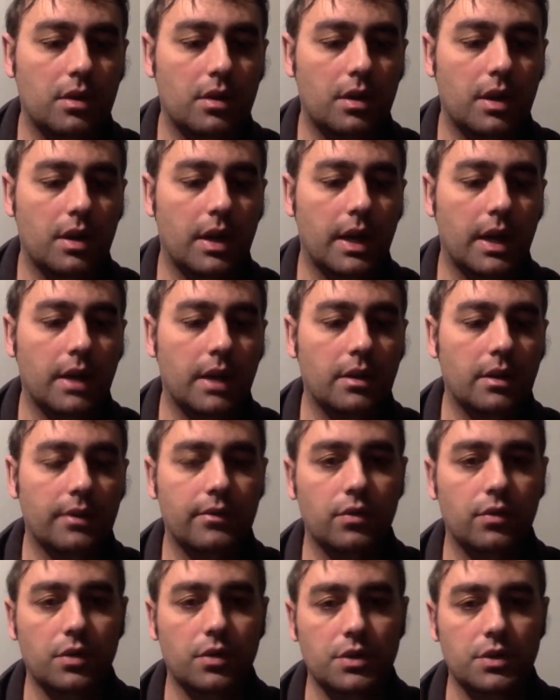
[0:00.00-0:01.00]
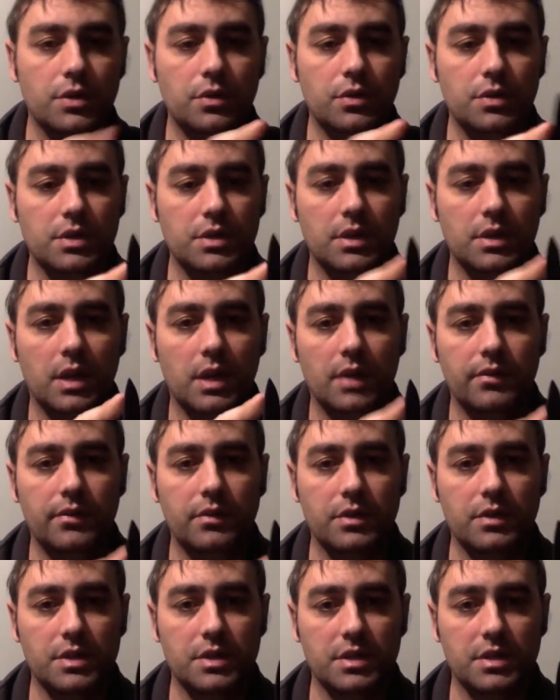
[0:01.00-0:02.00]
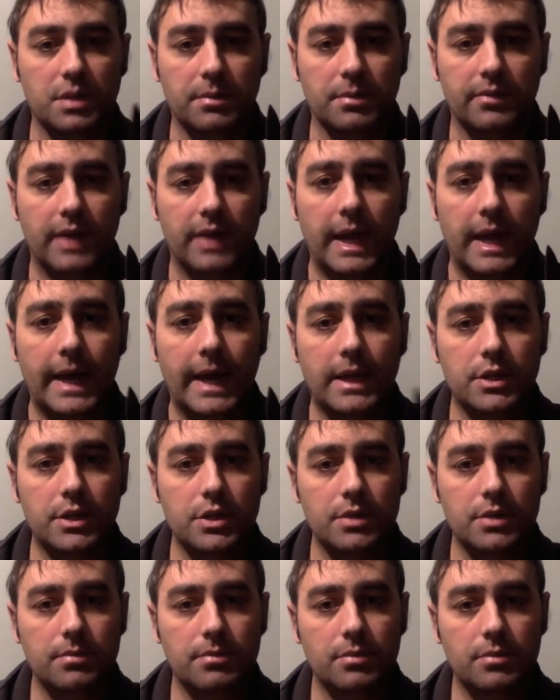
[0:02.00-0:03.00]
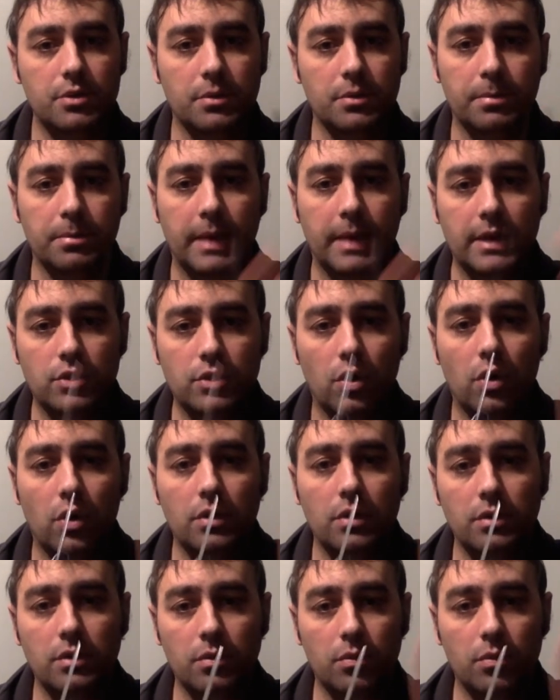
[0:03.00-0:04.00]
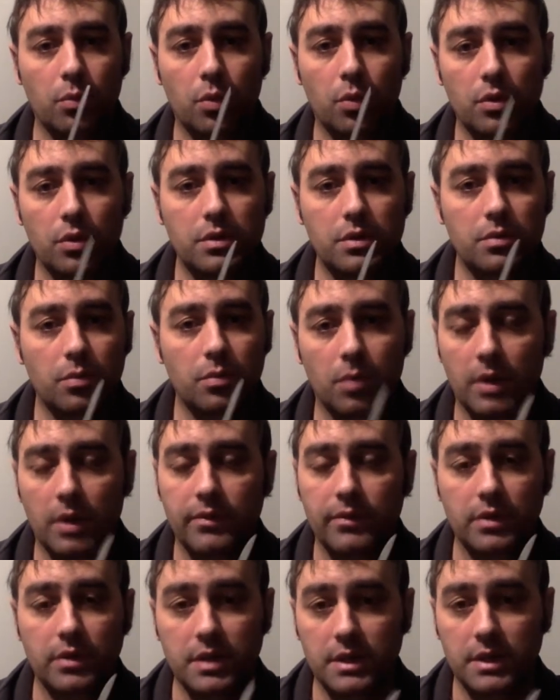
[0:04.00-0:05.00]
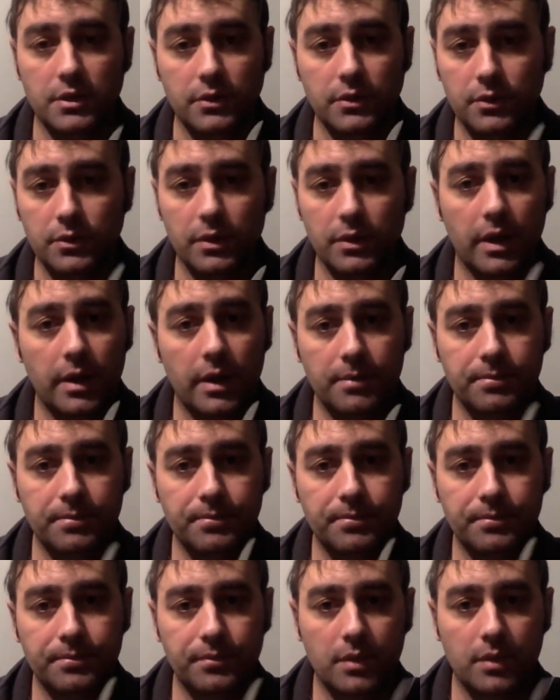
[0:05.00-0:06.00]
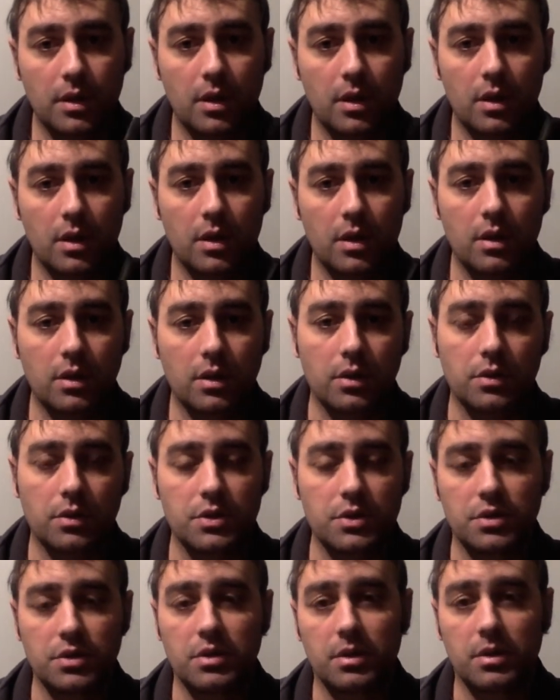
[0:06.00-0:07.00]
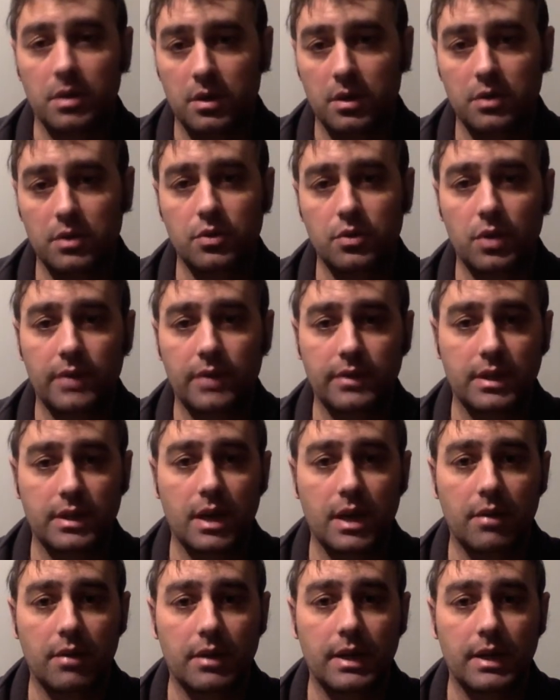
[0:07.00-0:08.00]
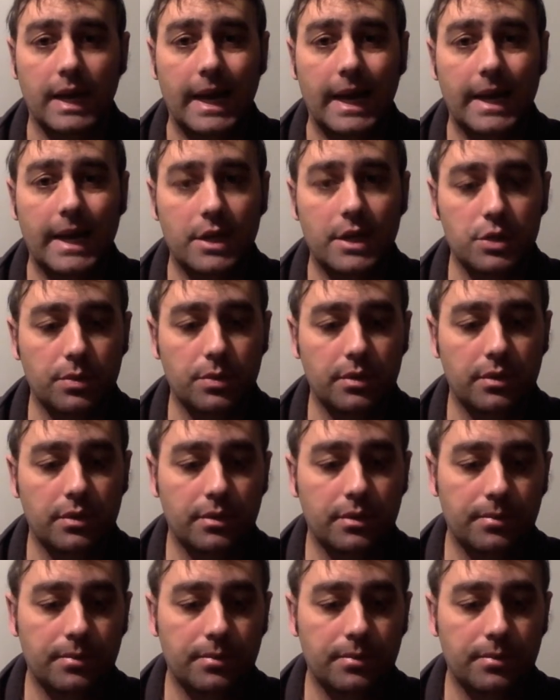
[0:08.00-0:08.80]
and of course you use a knife as a type of axe to baton wood if you need to do that. So you don't have to carry an axe with you.